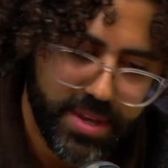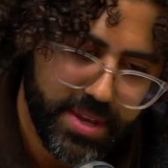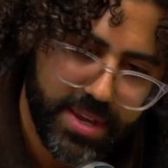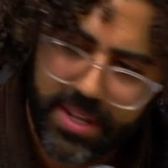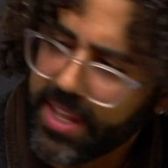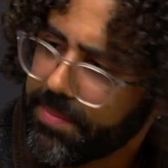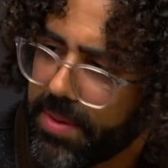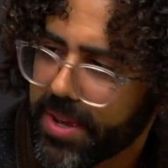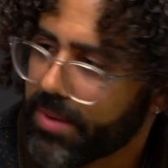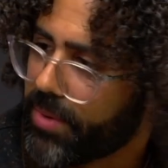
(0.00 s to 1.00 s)
and like
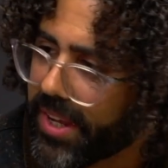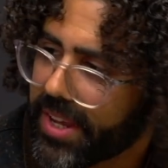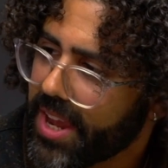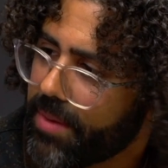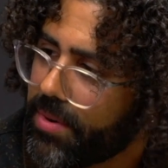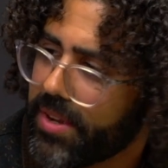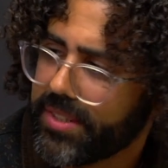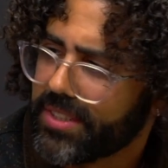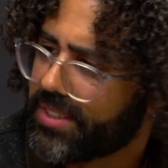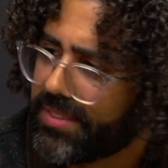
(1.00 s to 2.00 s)
maybe I can bring a camera and
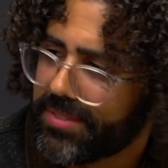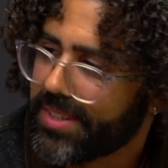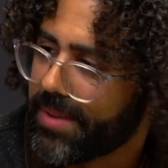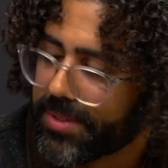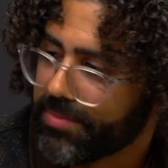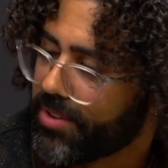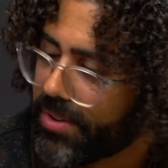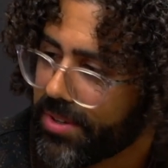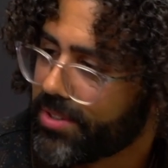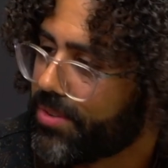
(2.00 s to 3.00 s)
just snap some
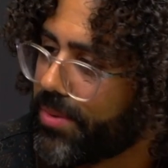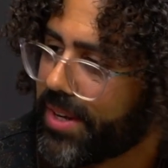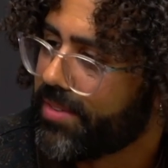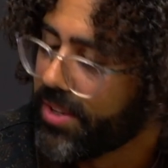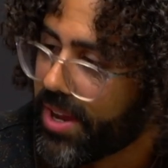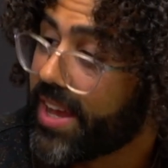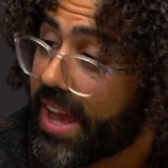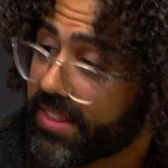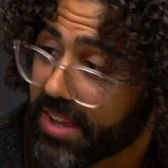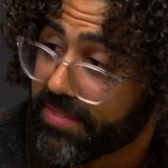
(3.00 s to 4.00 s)
photos or whatever. You know,
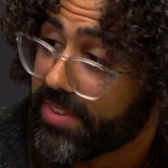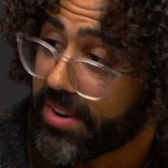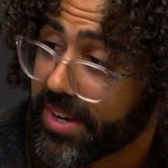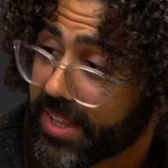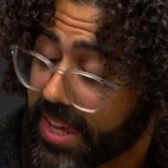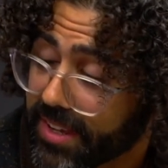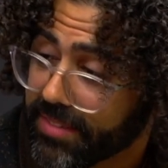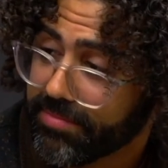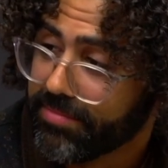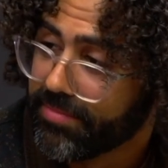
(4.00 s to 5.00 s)
I thought very like
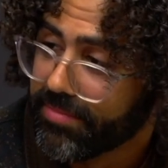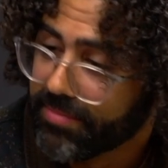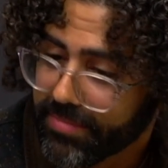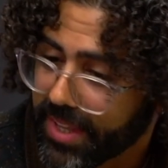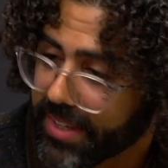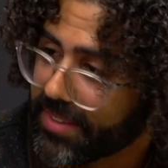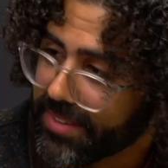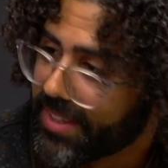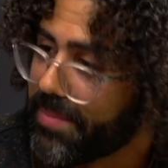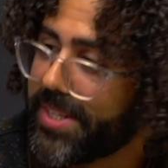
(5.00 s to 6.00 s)

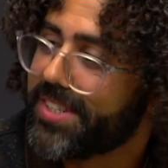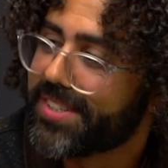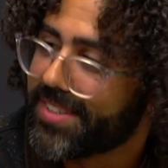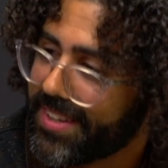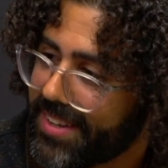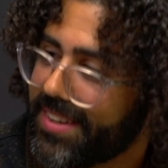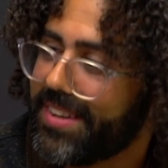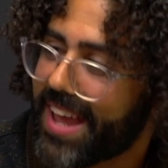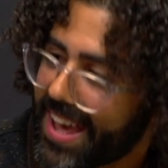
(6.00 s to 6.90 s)
let me just not